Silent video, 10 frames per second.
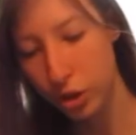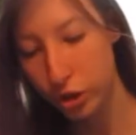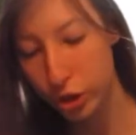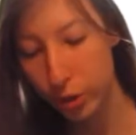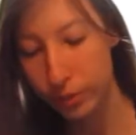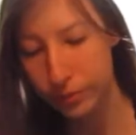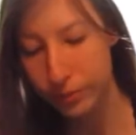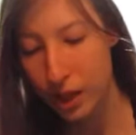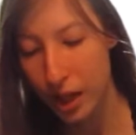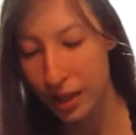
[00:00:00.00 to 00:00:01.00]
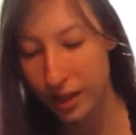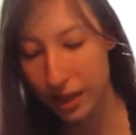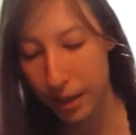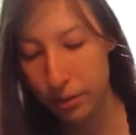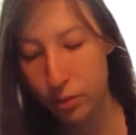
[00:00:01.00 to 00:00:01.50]
So, this
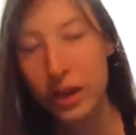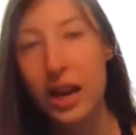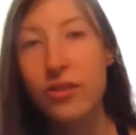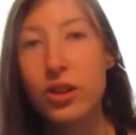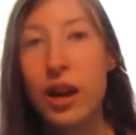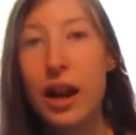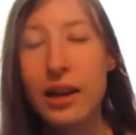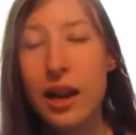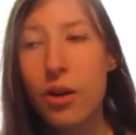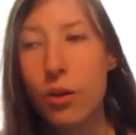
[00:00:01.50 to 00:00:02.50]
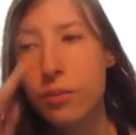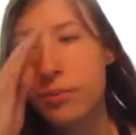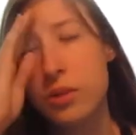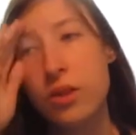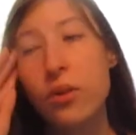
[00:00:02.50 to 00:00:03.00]
happened right after I got home
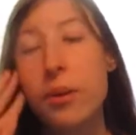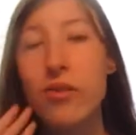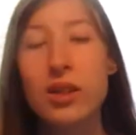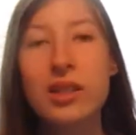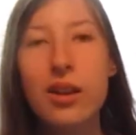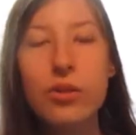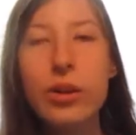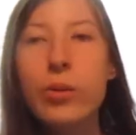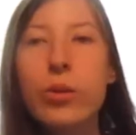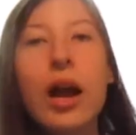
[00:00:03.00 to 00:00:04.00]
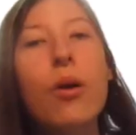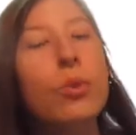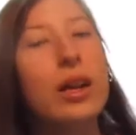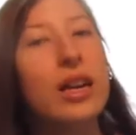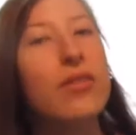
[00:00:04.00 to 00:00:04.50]
from my friend's house. Well, not
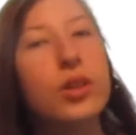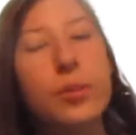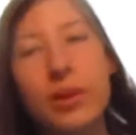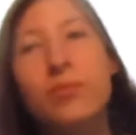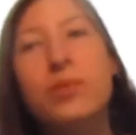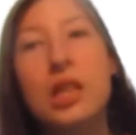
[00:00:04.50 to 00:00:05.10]
right after, but...